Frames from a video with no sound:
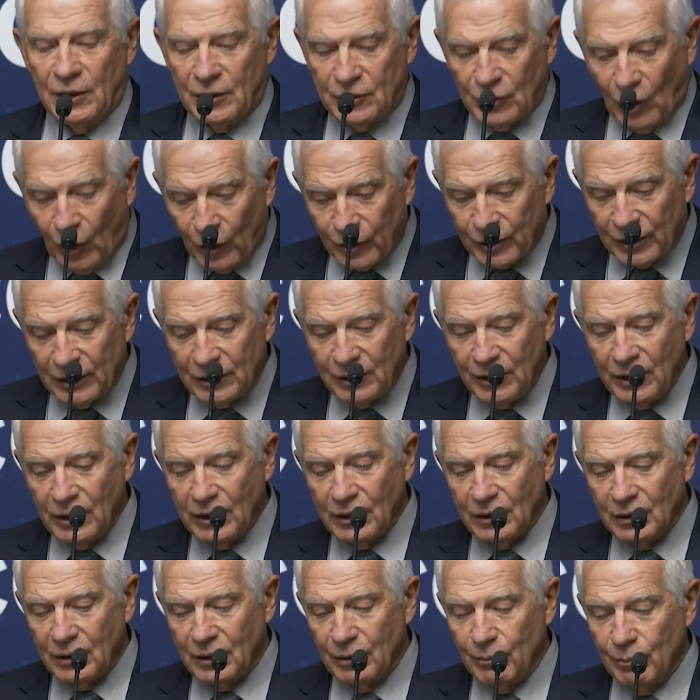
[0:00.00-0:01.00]

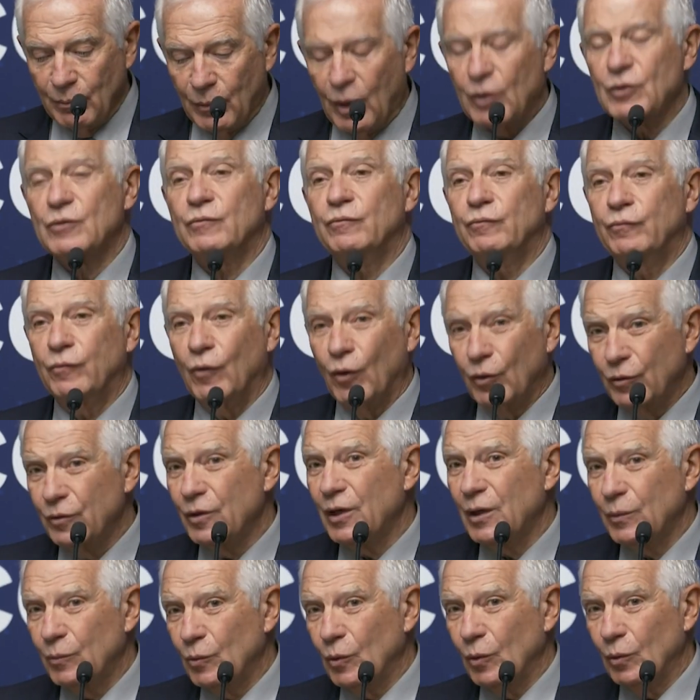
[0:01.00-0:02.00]
targeting the most
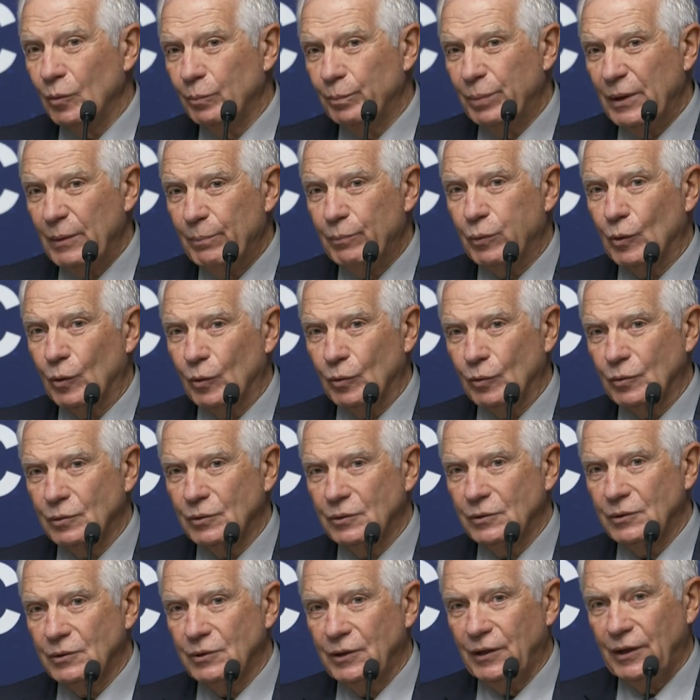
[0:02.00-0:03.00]
vulnerable people
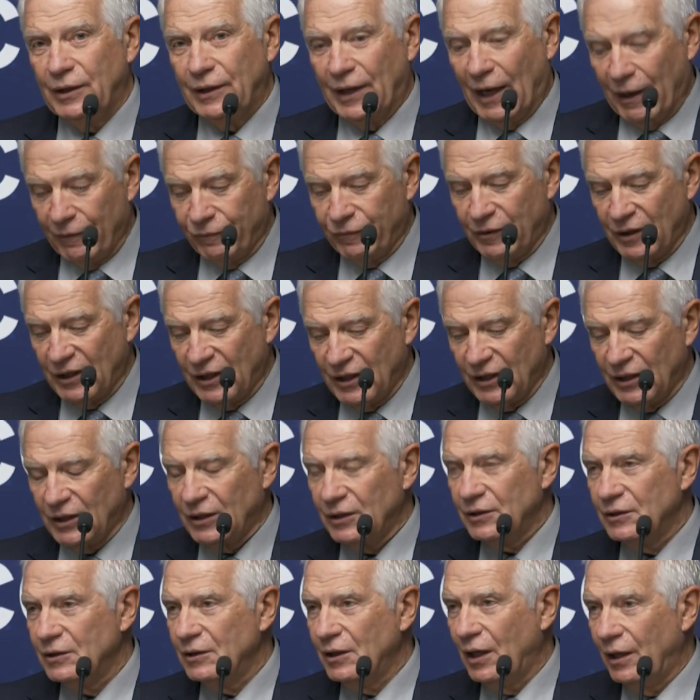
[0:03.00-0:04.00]
in
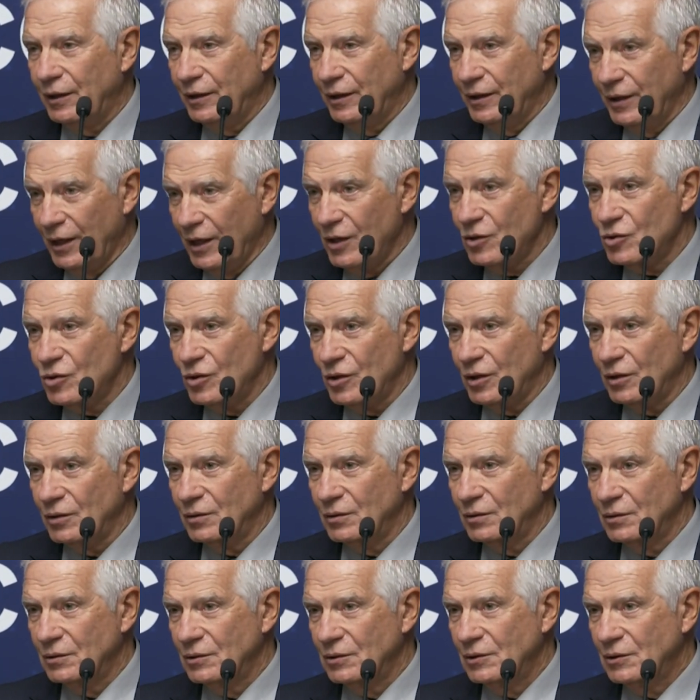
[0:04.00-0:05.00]
Africa and in Asia,
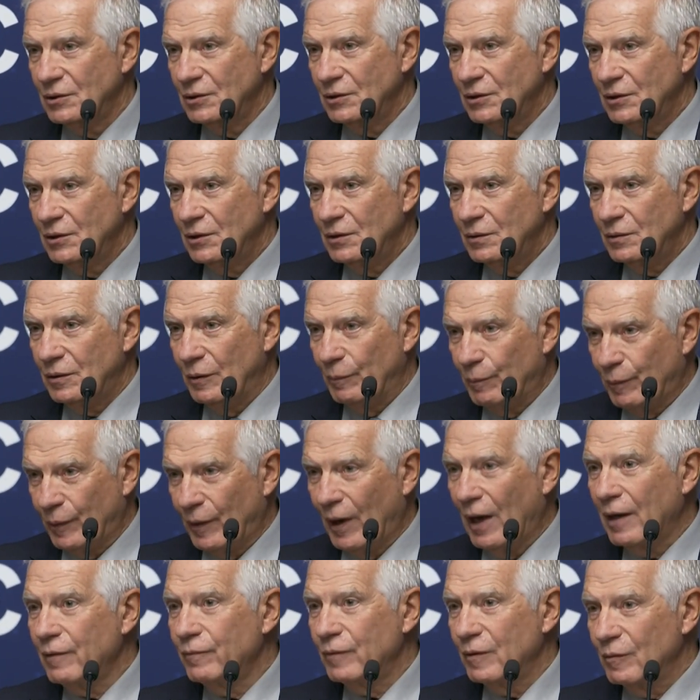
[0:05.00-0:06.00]

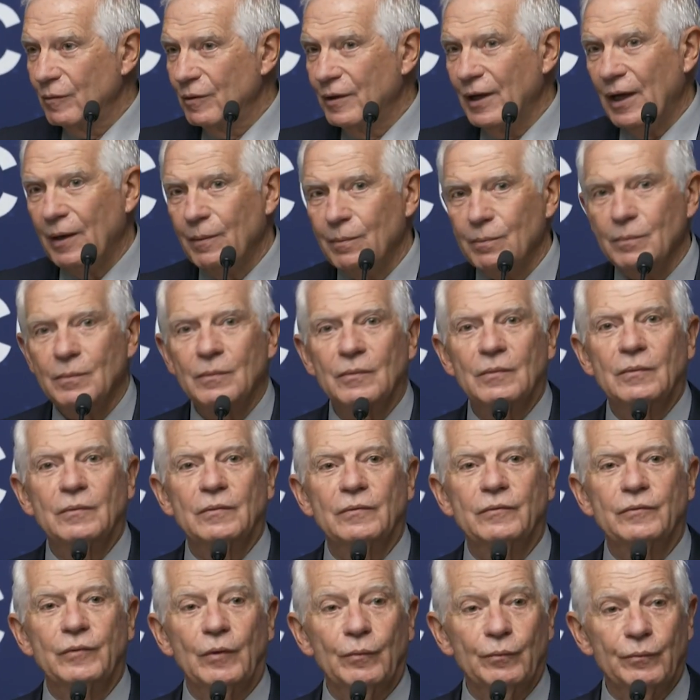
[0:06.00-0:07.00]
depriving them
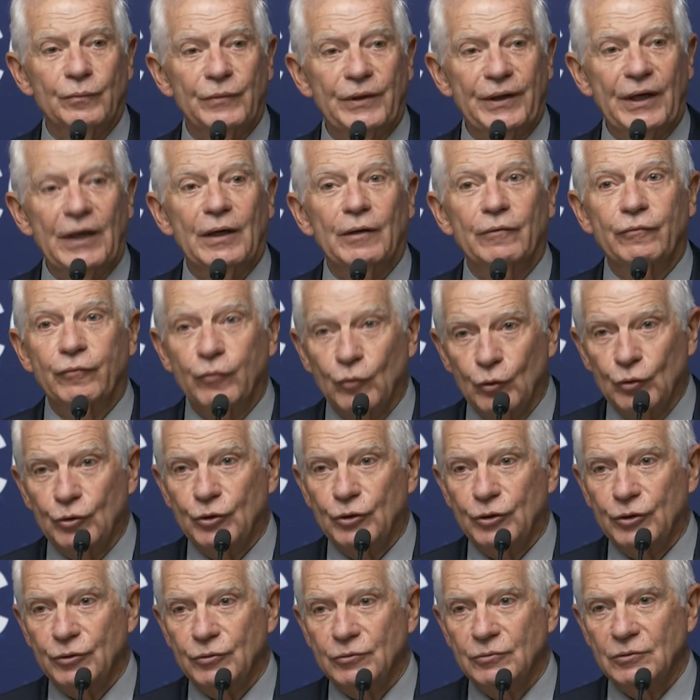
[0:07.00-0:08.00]
from their
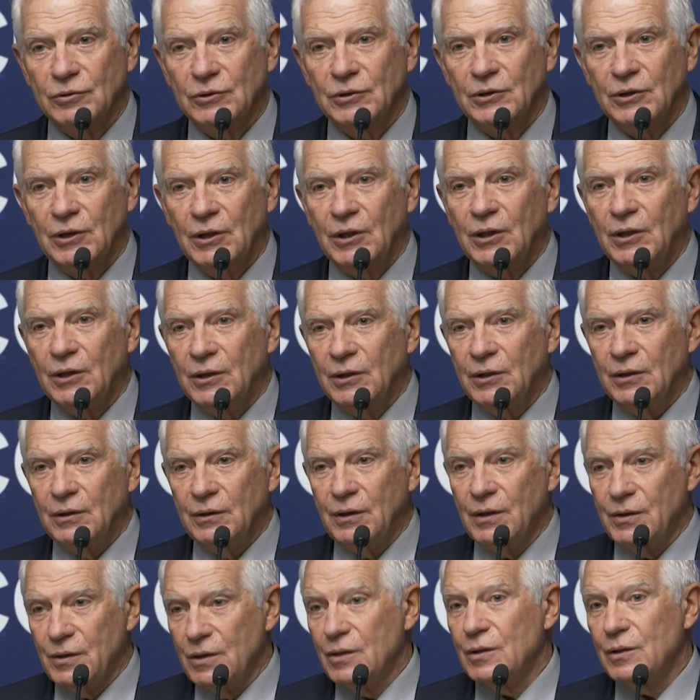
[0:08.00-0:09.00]
food.
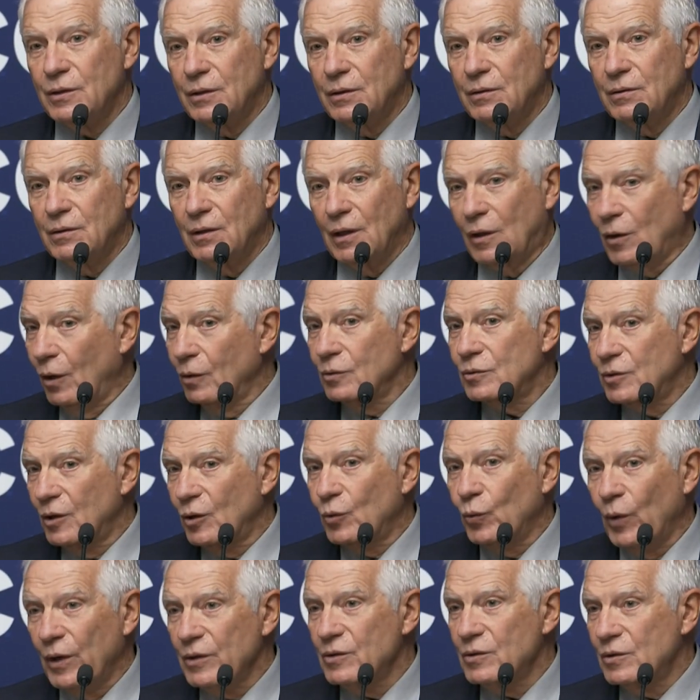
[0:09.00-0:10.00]
This is the
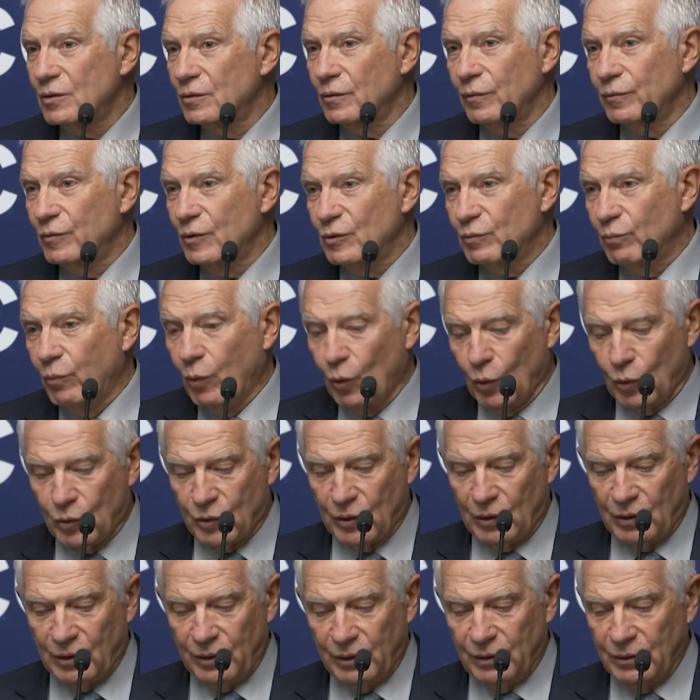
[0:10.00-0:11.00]
consequences of this block,
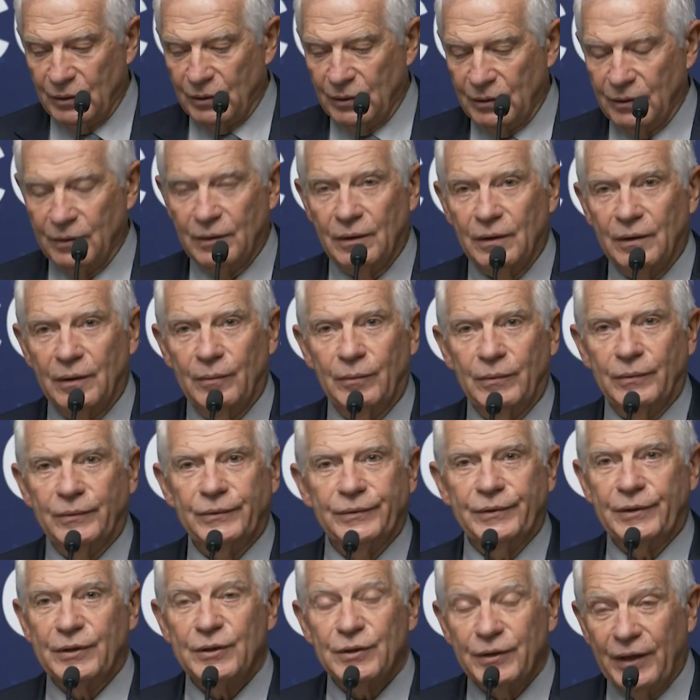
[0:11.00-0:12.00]

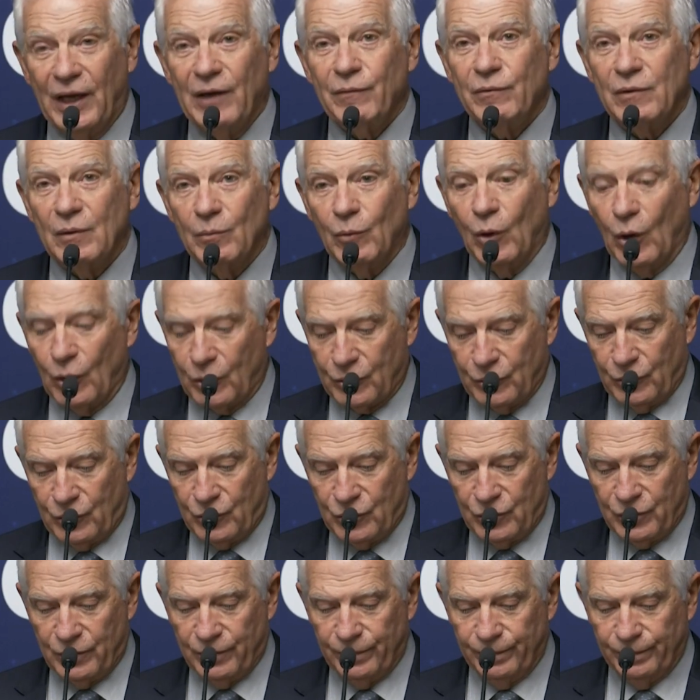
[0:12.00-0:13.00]
this navy
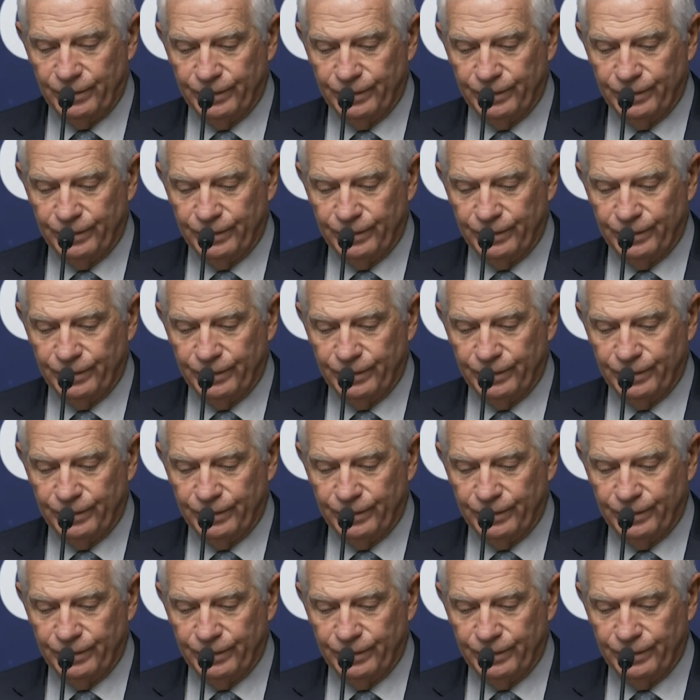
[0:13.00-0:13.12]
blockage.